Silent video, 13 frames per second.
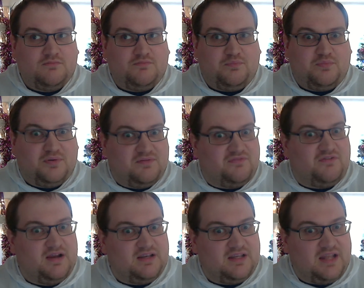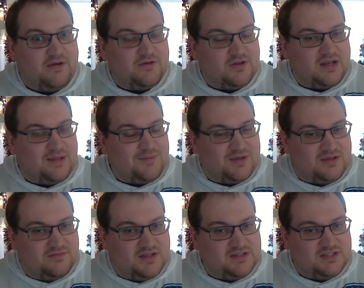but find an aerodynamic
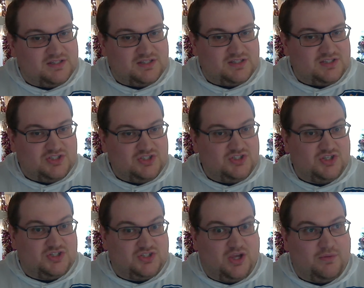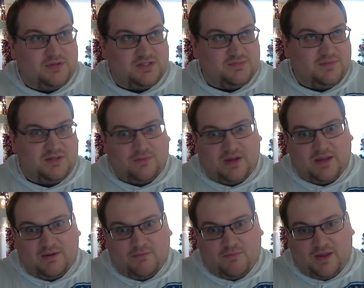advantage. It's just going to be the
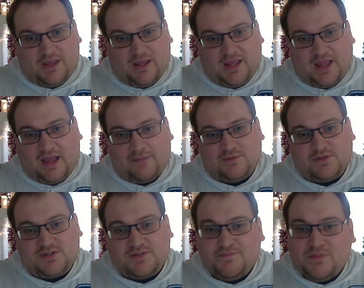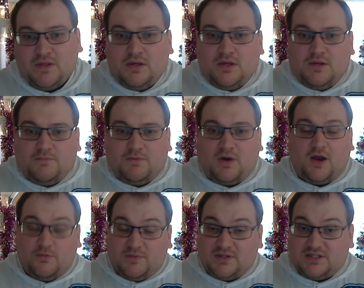way it happens. But I
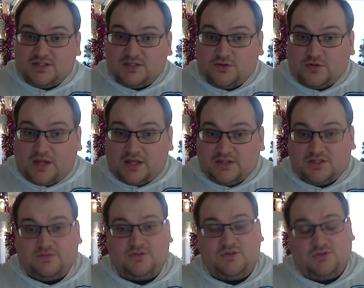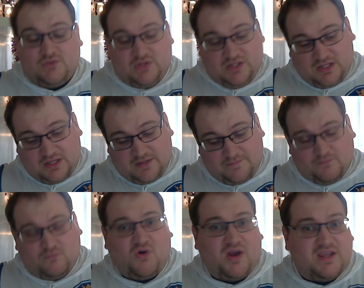hope this is a good answer to the
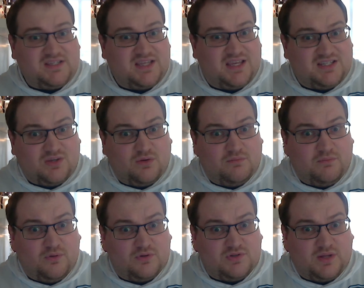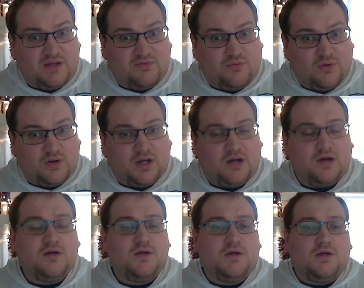why is air so important to an F1
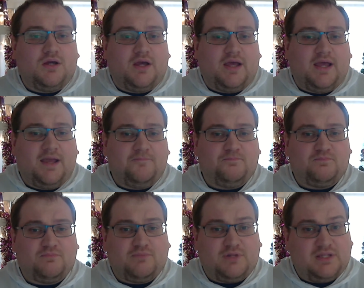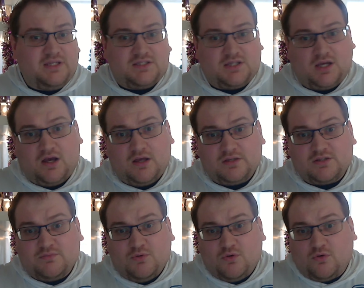car. Please
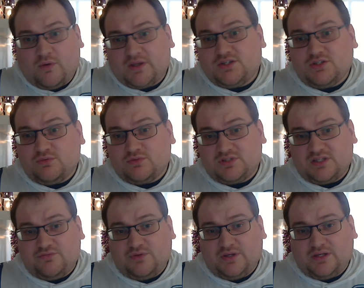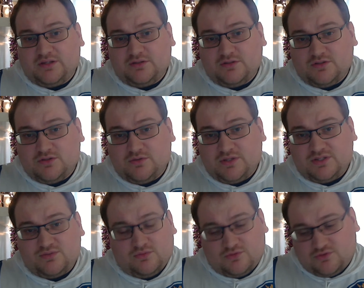ask more questions. We'll see if we can do
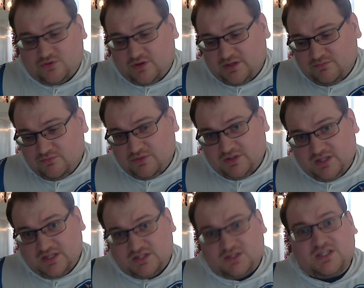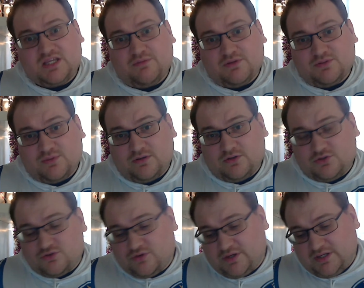this. We'll try and, with this series, we're going to
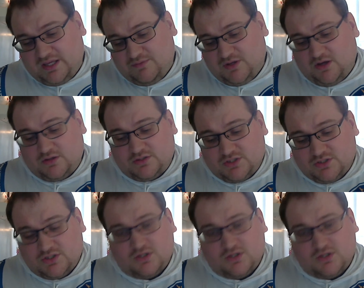try and keep the answers